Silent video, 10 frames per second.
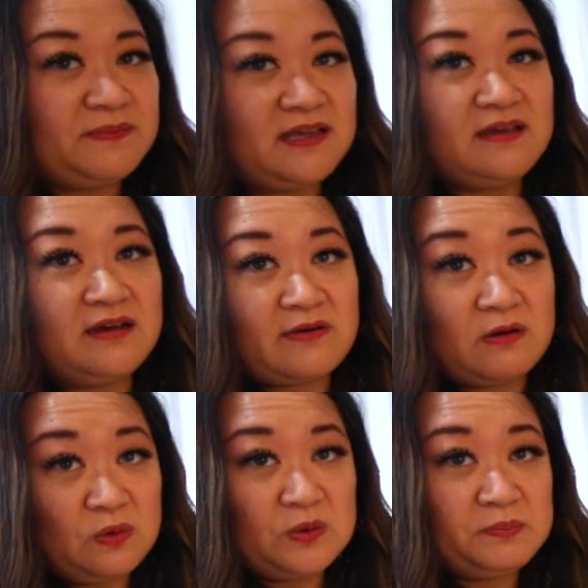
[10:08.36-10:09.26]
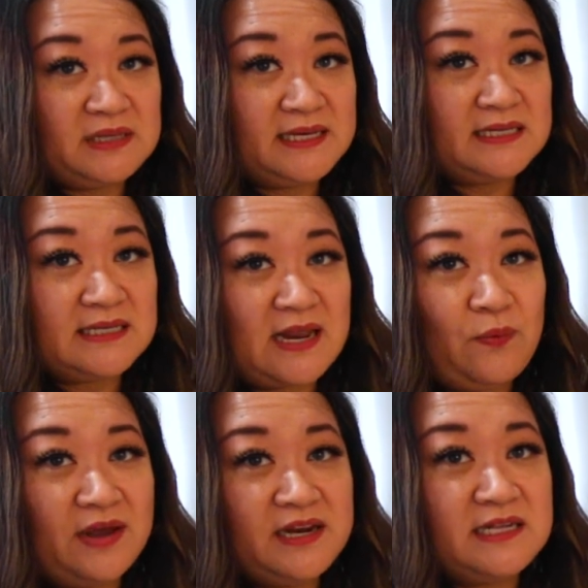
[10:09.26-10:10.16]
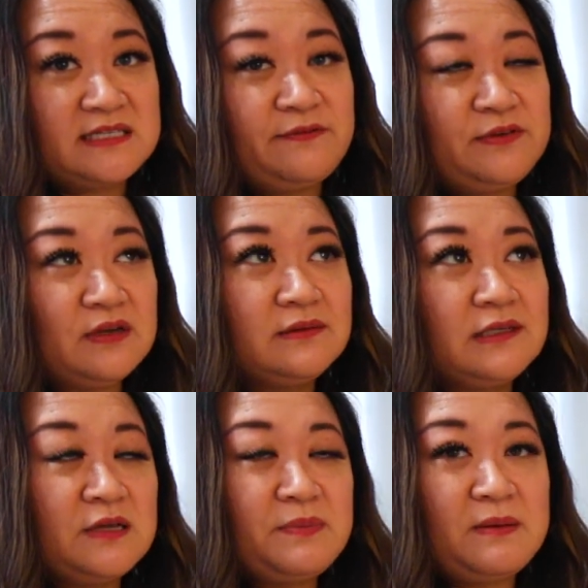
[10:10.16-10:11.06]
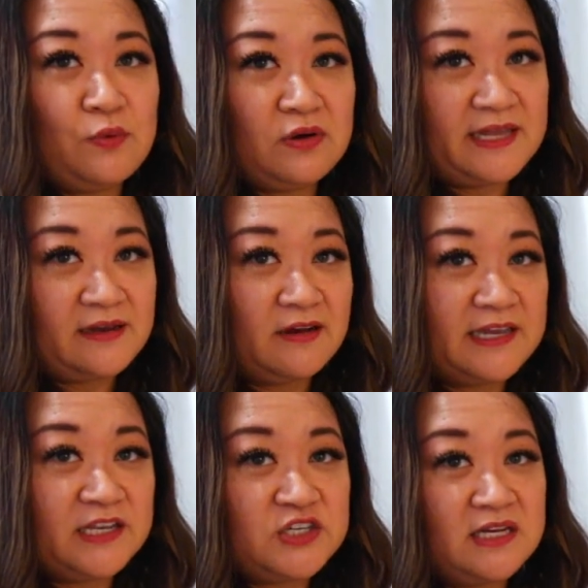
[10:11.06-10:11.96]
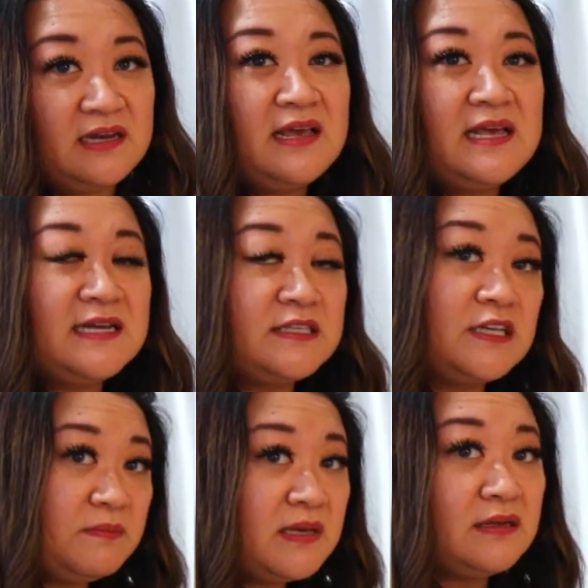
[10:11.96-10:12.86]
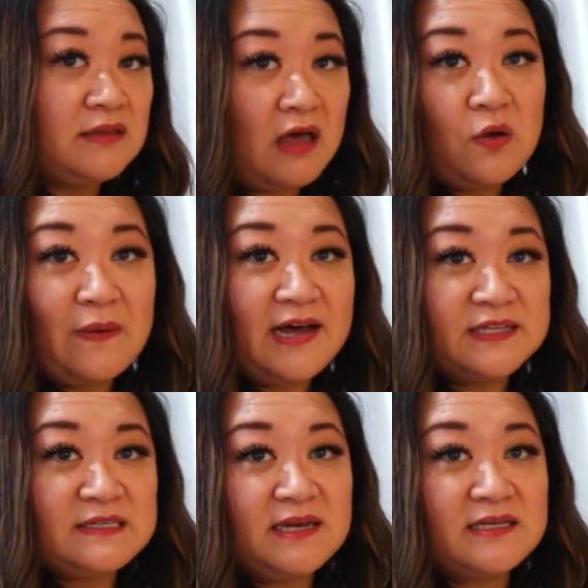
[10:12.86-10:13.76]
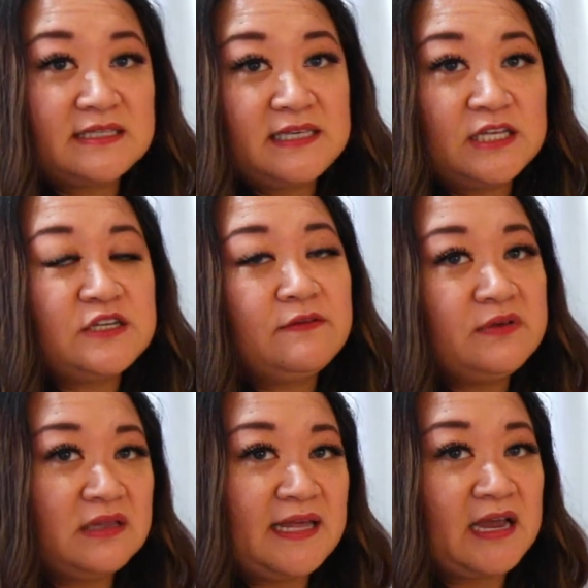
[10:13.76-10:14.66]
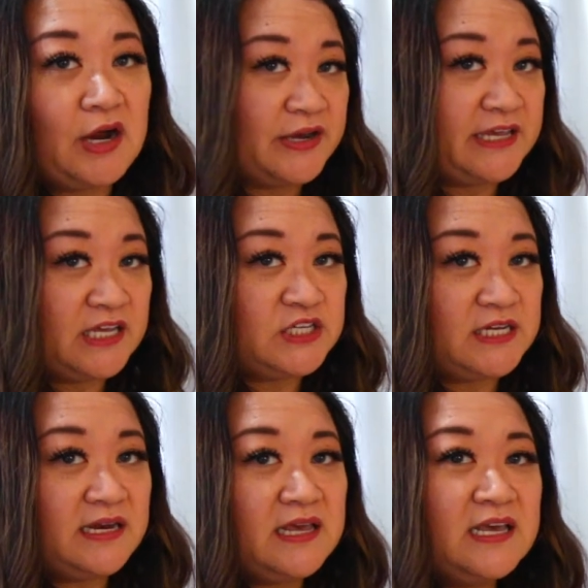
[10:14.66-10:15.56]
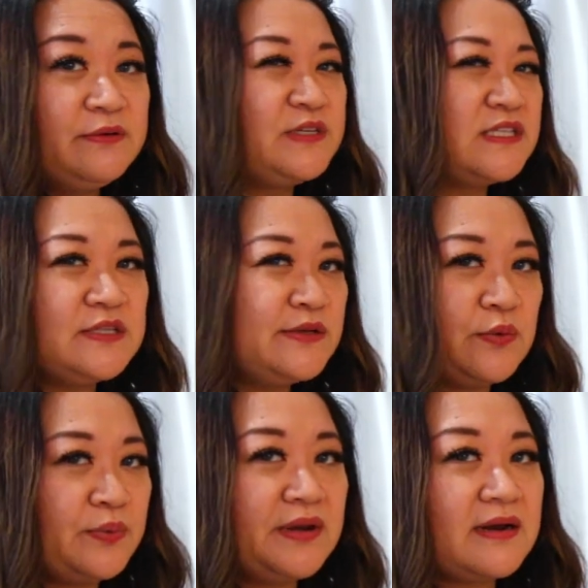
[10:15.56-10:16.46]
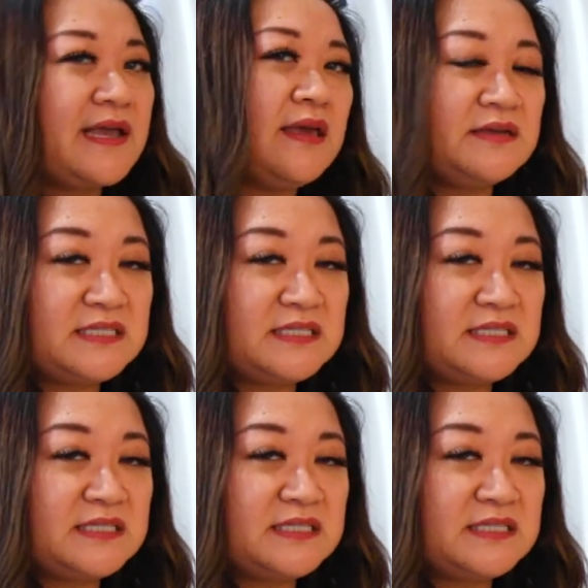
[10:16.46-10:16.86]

me of our old place and I wanted it to feel a little bit more like our kitchen. It took me a long while to make this kitchen feel like our kitchen. It was just a little weird. I can't